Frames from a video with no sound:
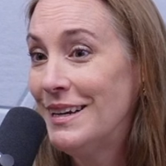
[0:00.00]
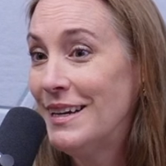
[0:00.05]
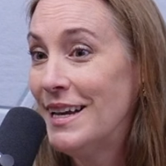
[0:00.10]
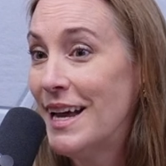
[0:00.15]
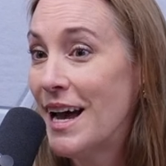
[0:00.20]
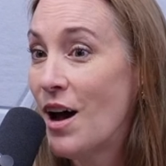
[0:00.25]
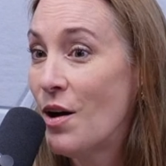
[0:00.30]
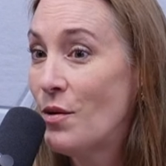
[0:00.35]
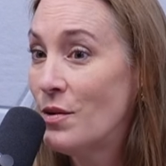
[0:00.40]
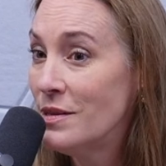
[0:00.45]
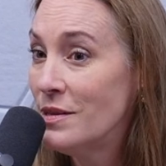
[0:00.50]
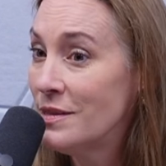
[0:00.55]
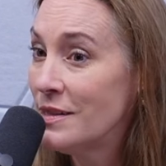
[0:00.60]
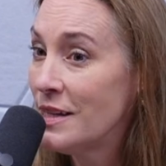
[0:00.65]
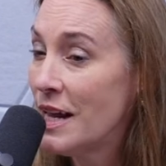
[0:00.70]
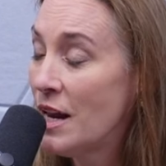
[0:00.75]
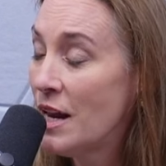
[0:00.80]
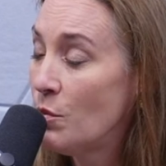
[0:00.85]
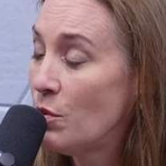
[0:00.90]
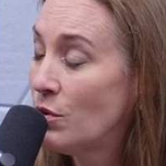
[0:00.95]
now
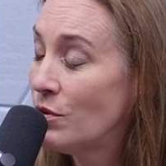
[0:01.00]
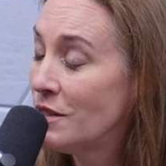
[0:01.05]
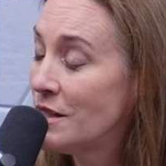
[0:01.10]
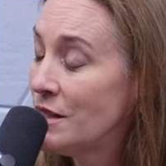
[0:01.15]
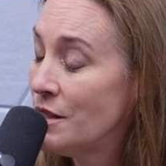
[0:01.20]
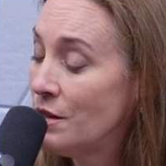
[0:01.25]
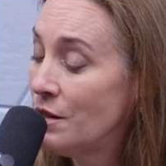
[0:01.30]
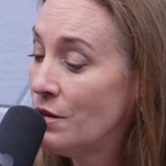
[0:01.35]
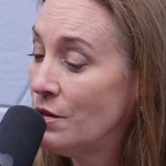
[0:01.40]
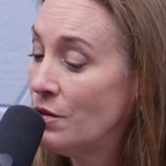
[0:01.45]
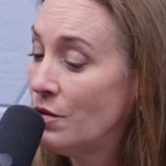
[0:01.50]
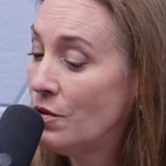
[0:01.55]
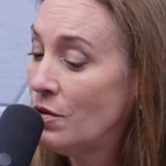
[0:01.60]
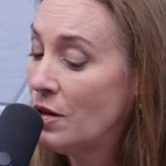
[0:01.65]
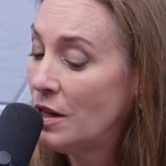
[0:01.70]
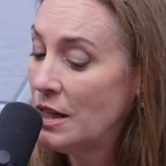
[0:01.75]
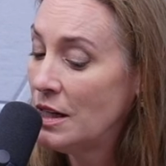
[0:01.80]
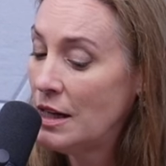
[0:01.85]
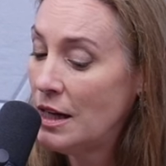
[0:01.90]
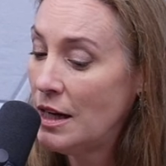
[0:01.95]
is able to
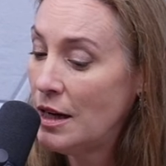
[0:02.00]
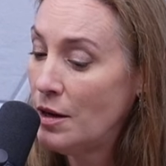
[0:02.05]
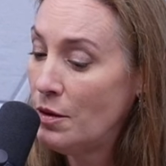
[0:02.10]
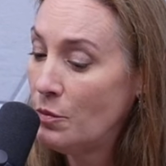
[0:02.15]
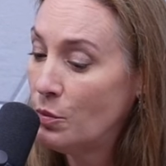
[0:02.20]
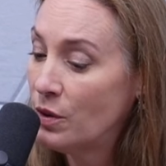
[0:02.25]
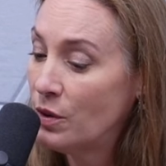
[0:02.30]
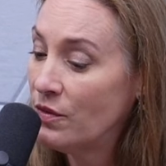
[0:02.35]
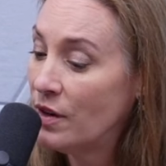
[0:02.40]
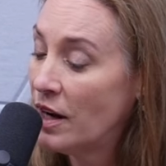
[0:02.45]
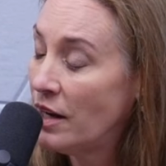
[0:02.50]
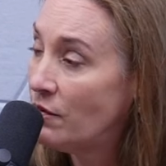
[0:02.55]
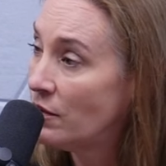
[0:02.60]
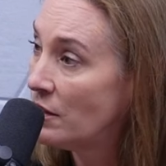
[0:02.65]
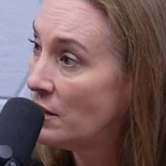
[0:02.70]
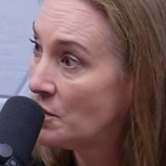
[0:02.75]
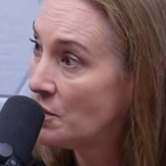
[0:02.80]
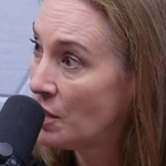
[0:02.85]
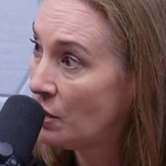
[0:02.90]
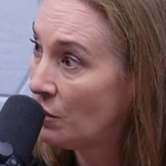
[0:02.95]
uh, provide
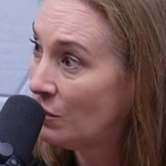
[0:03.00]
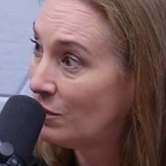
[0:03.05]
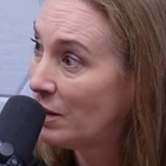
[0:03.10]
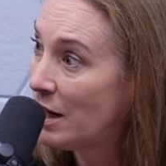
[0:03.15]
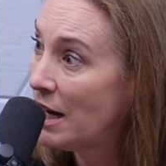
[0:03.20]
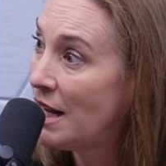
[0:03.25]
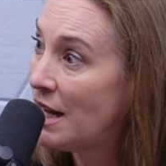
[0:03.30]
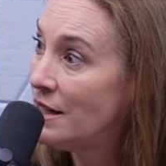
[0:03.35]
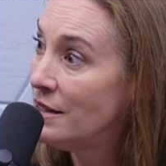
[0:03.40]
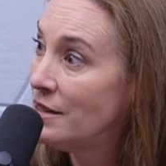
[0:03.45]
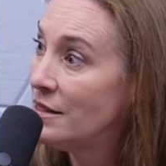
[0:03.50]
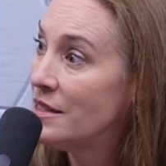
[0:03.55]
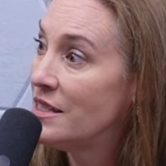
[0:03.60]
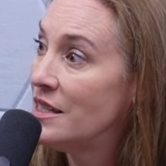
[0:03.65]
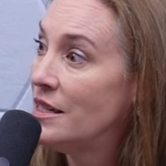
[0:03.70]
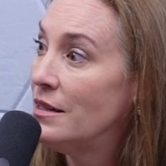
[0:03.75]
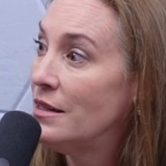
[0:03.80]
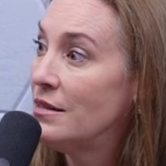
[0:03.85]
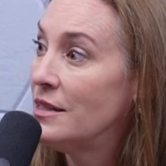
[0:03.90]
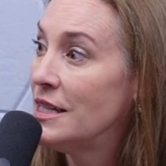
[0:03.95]
for his own rent
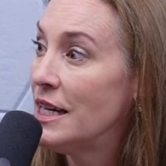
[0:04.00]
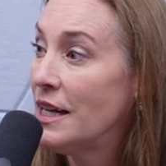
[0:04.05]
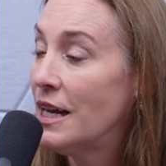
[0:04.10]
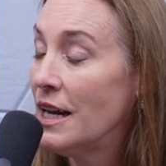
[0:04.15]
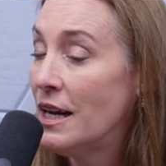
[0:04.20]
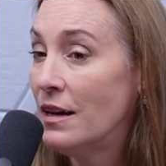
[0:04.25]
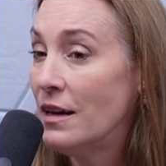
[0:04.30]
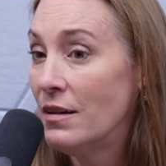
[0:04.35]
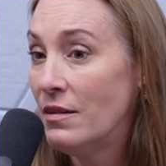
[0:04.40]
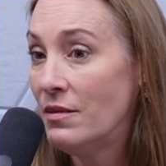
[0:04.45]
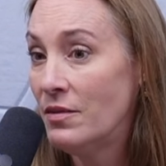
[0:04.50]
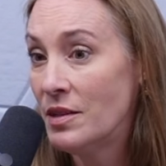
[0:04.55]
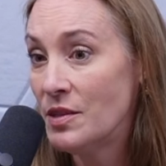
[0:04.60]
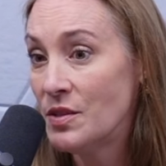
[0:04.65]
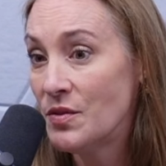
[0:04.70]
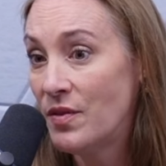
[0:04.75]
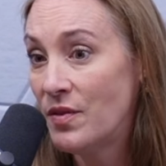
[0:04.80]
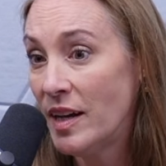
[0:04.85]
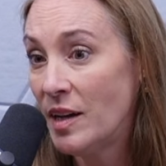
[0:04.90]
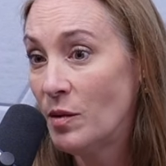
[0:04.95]
and take care of
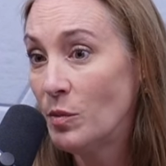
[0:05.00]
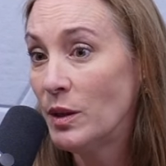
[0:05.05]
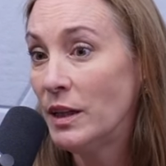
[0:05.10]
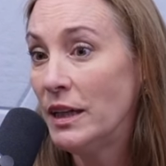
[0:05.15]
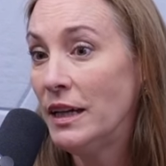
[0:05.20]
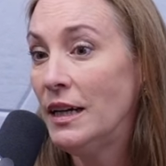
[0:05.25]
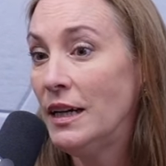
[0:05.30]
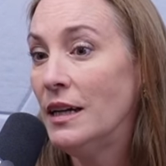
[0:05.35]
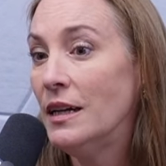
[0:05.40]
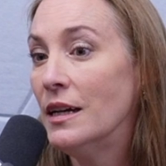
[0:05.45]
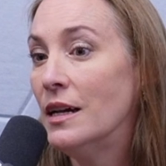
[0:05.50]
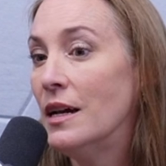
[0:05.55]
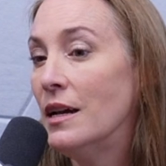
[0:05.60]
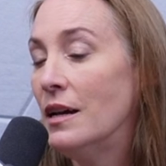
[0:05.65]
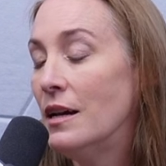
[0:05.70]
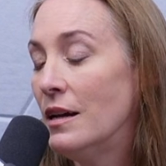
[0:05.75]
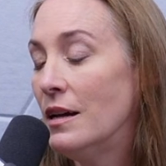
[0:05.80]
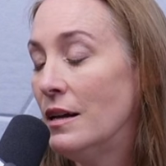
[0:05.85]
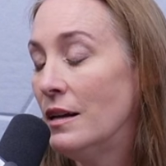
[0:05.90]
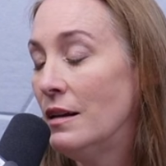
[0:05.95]
his family
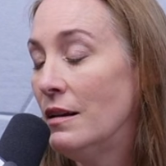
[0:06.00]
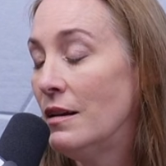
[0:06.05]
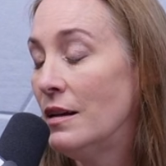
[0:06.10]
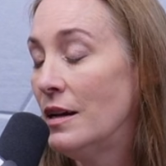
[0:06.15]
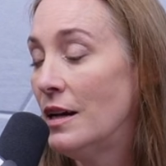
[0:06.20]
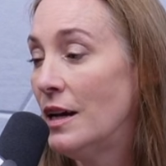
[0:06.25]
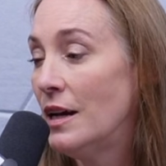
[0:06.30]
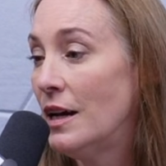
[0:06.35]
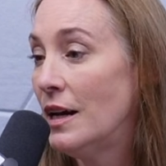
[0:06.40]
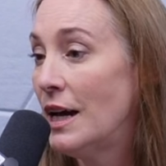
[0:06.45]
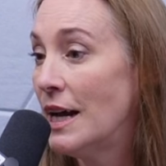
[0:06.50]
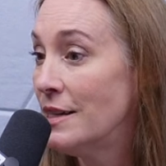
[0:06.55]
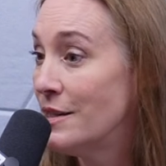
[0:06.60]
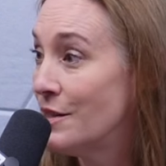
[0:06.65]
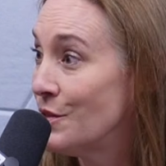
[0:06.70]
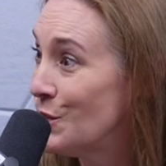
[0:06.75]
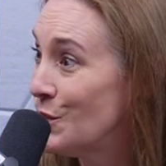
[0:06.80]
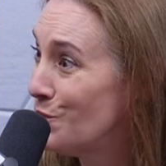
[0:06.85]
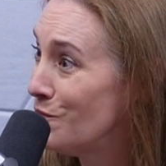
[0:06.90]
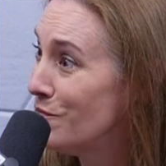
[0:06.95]
and uh, has
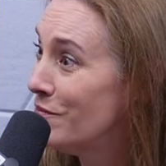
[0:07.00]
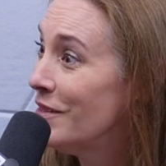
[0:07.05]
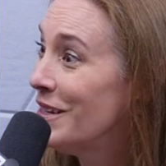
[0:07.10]
his